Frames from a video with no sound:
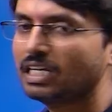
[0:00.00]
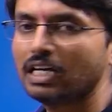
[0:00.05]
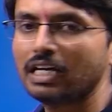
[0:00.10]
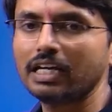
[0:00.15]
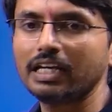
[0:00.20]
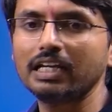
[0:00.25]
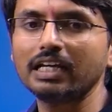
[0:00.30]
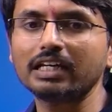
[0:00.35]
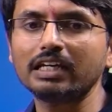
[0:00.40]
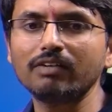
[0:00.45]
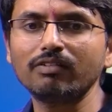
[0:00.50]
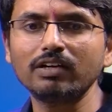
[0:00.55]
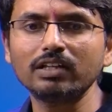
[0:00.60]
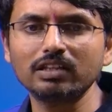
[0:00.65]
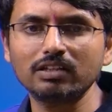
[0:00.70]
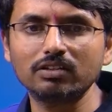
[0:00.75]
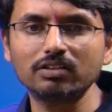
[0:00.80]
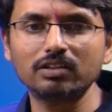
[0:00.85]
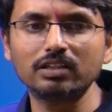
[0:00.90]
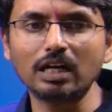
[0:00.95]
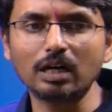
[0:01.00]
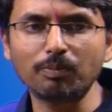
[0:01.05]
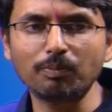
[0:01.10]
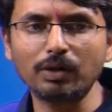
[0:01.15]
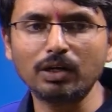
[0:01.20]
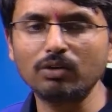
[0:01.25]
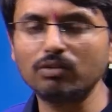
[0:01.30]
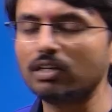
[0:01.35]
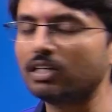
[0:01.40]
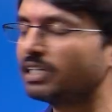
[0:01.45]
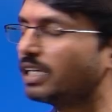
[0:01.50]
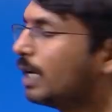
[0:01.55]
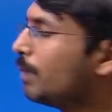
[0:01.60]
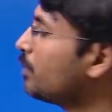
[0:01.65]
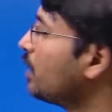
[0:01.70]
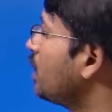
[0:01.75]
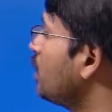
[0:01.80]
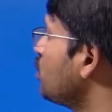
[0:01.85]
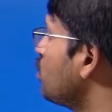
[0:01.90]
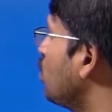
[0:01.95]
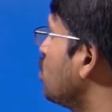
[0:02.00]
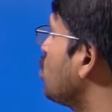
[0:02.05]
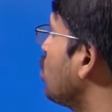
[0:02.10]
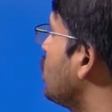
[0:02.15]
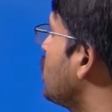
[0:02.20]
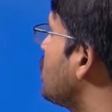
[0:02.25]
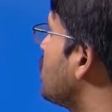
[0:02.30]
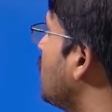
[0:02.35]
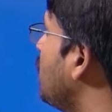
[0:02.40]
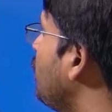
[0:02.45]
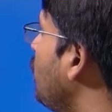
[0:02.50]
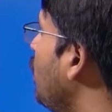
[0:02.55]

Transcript: in a given that particular time, that is also the same.